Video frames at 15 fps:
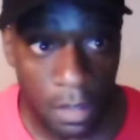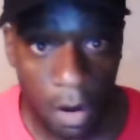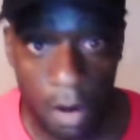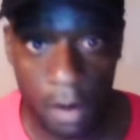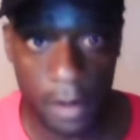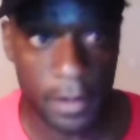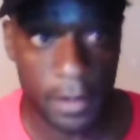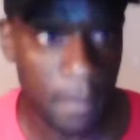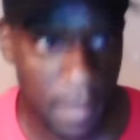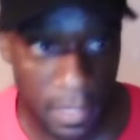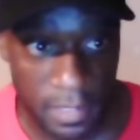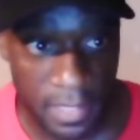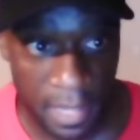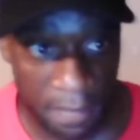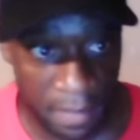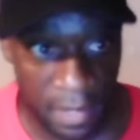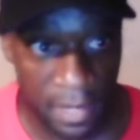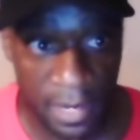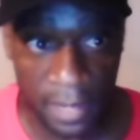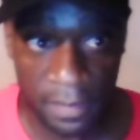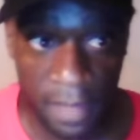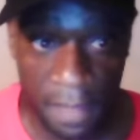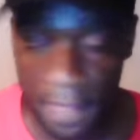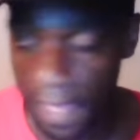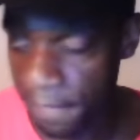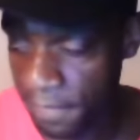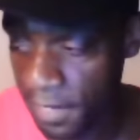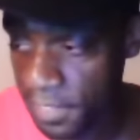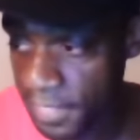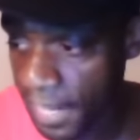arguments that they
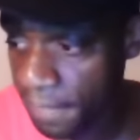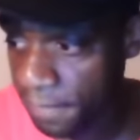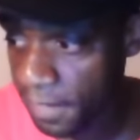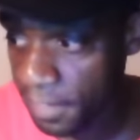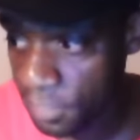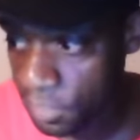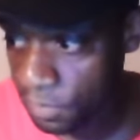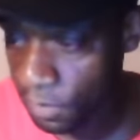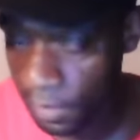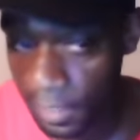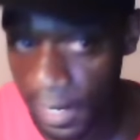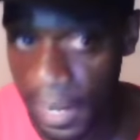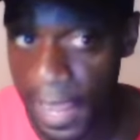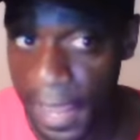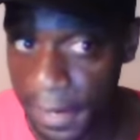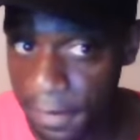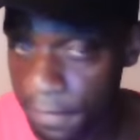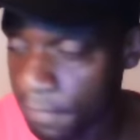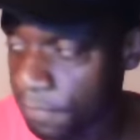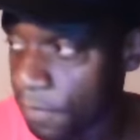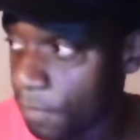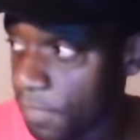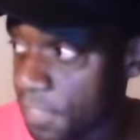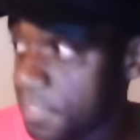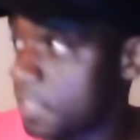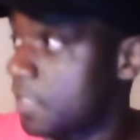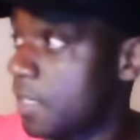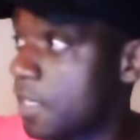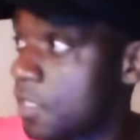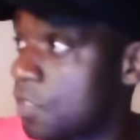that these atheists got from
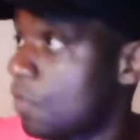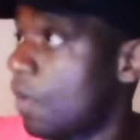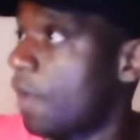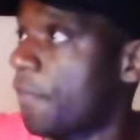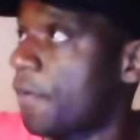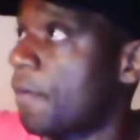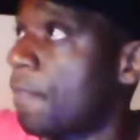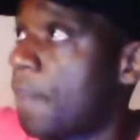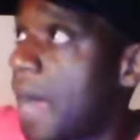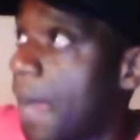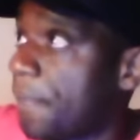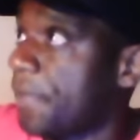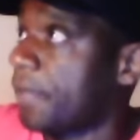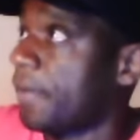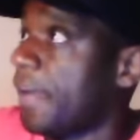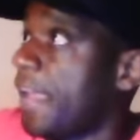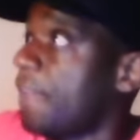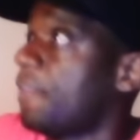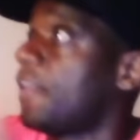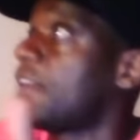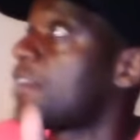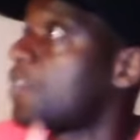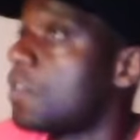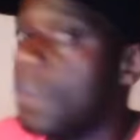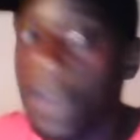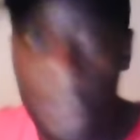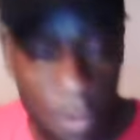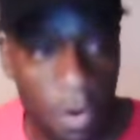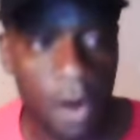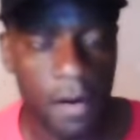listening to other popular atheists
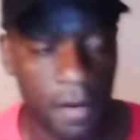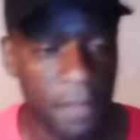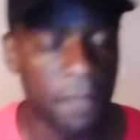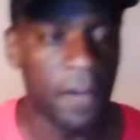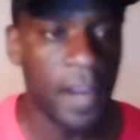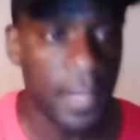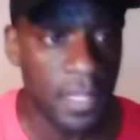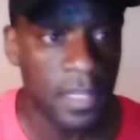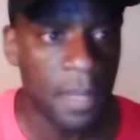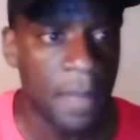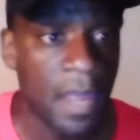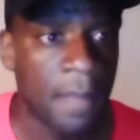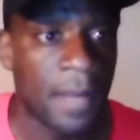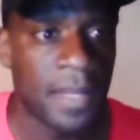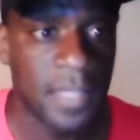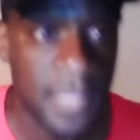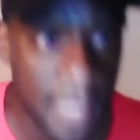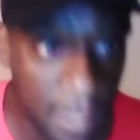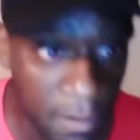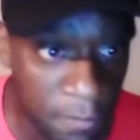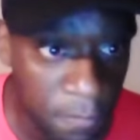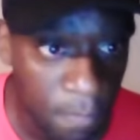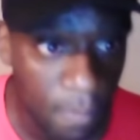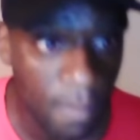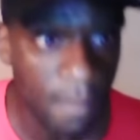who are afraid to debate myself,